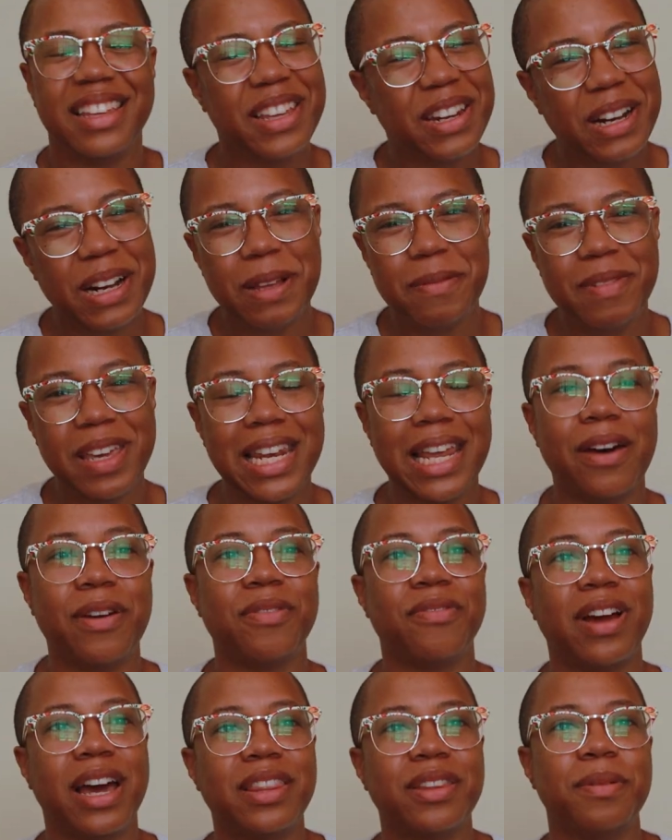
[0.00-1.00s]
You know what I mean?
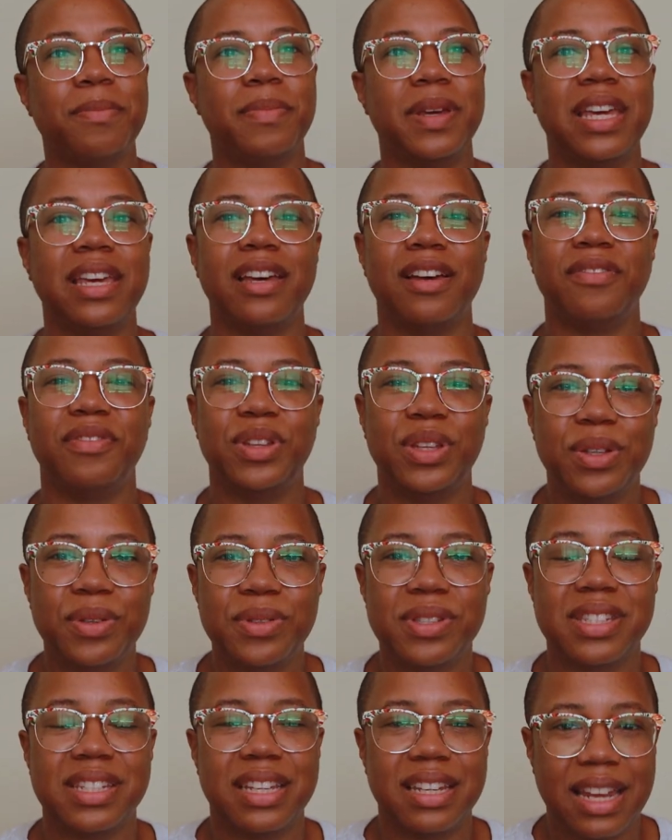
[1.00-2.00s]
I'd rather be of
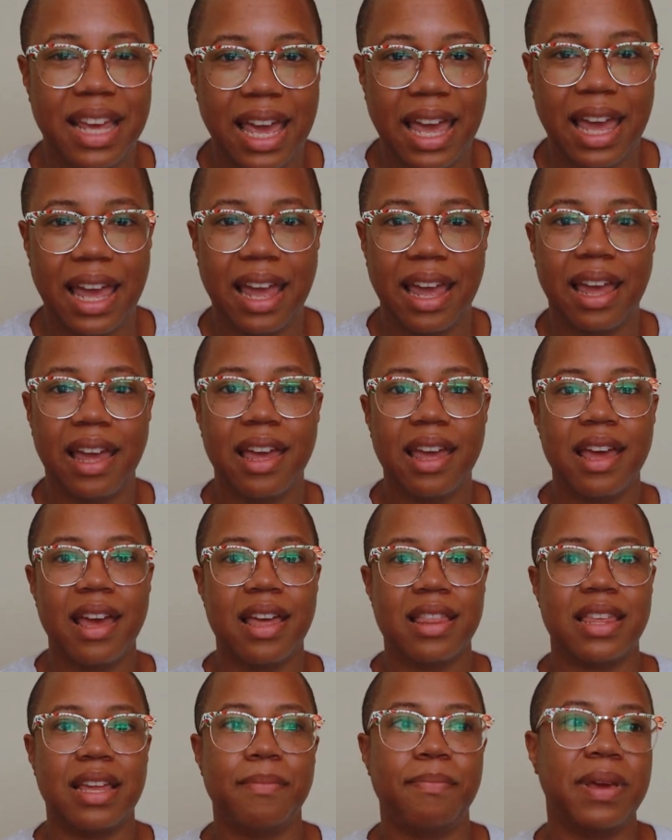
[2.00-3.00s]
use today
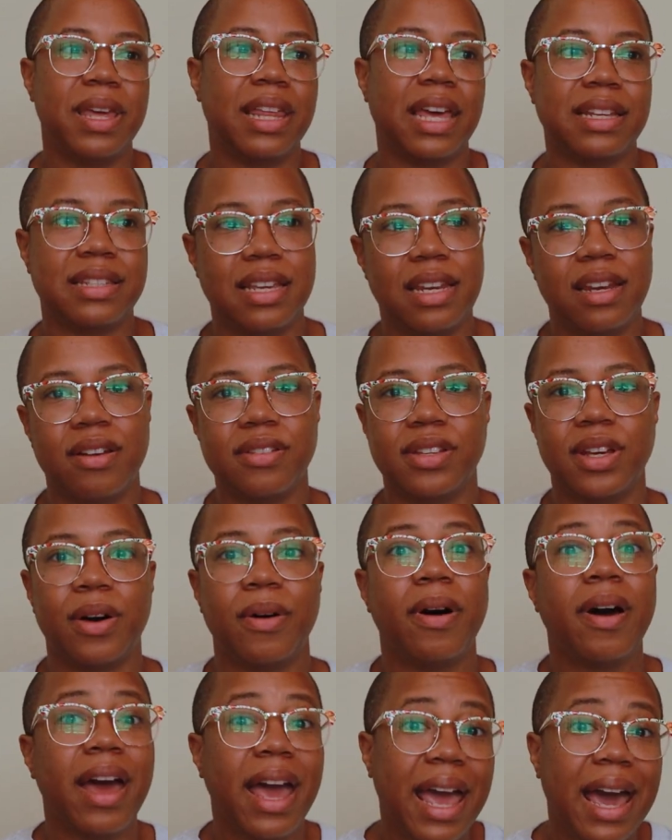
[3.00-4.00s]
than be like 10 years
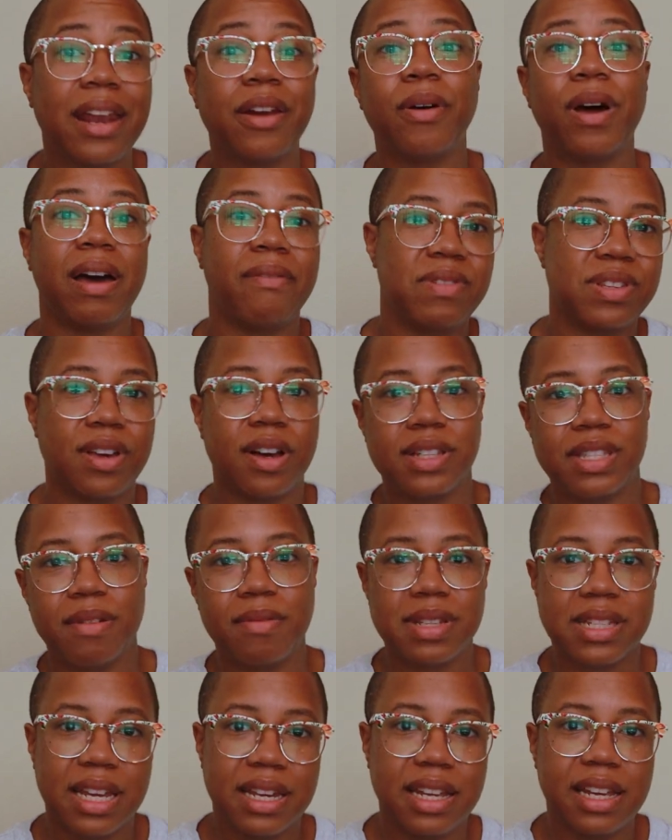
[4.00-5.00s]
ago. Oh, hey, I know I haven't talked to
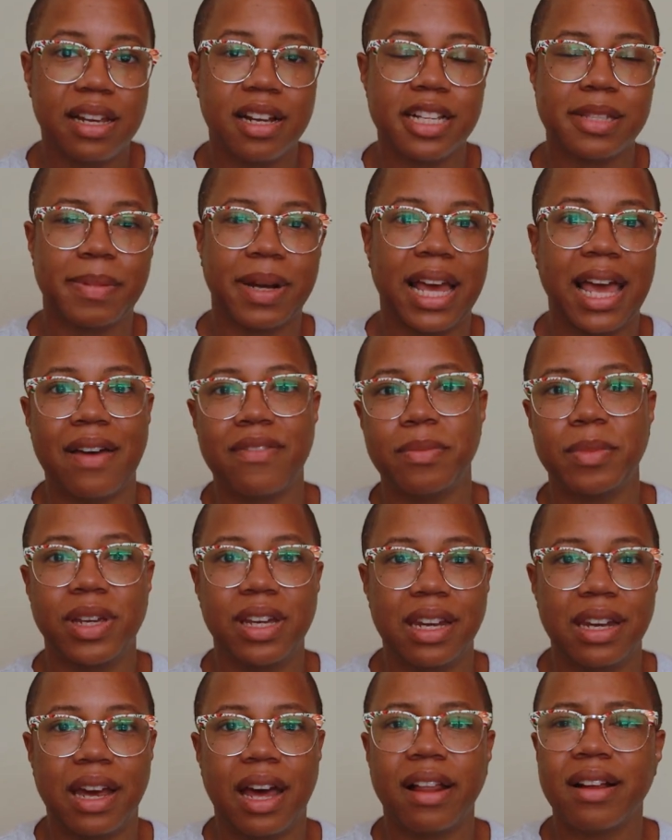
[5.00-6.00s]
you in 10 years, but I have $1
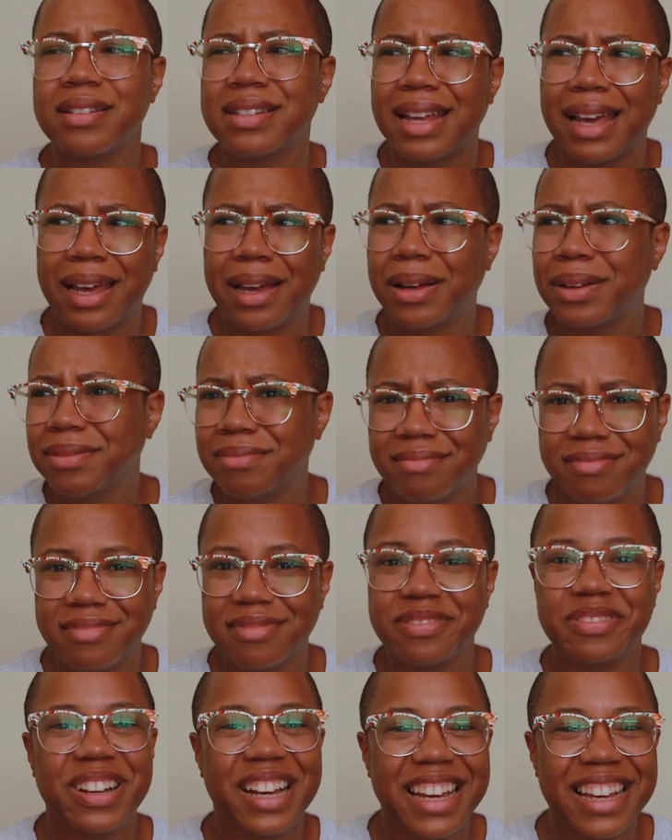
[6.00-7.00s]
million now.
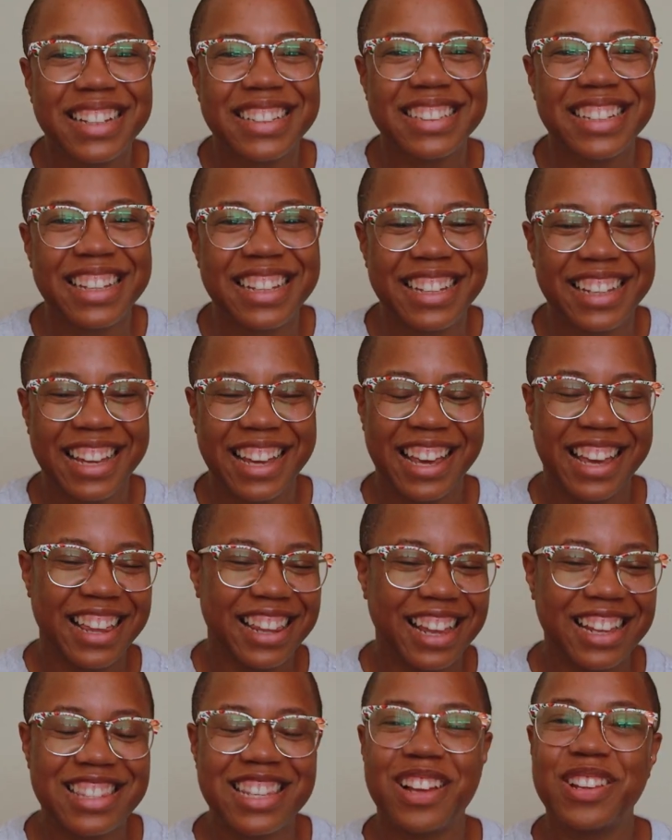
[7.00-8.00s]
What?
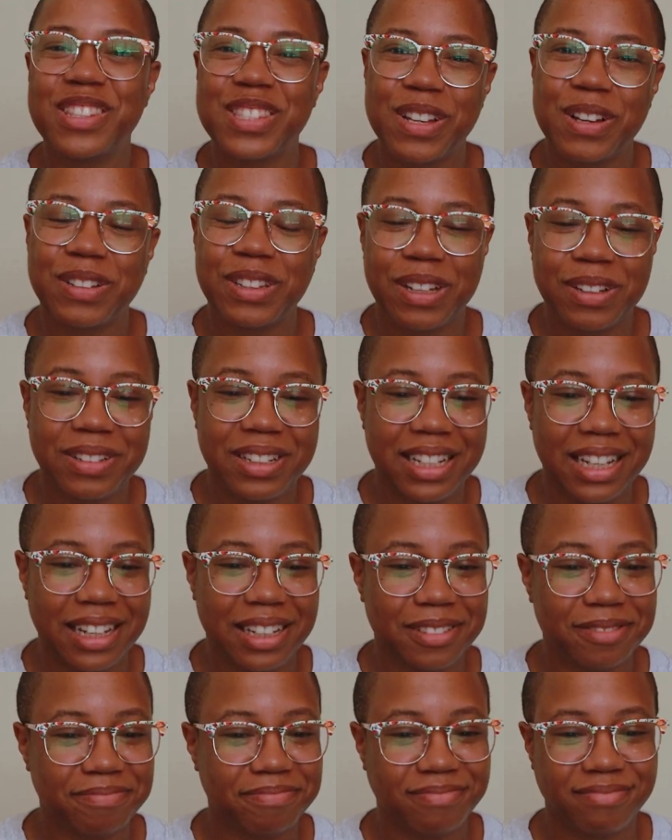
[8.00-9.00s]
That sounds so
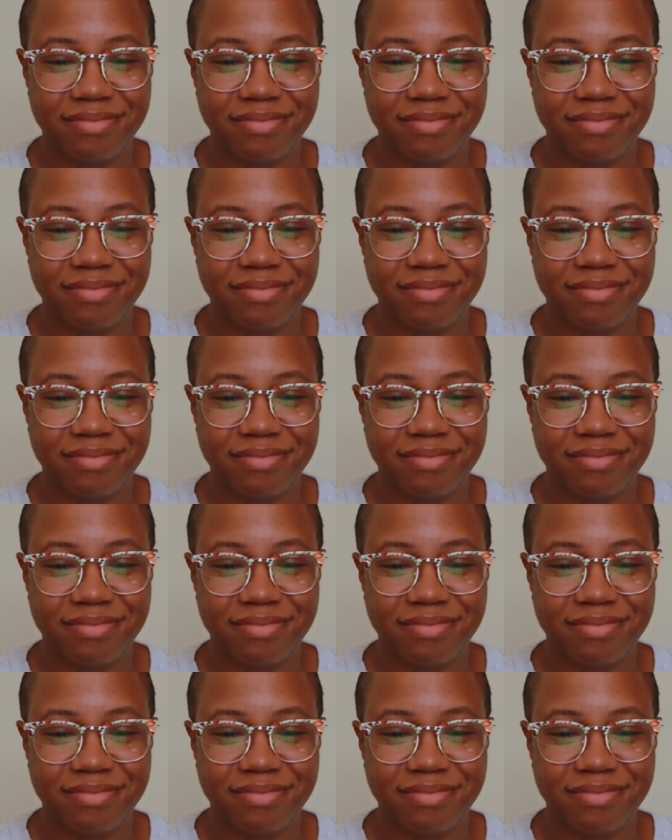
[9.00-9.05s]
lonely.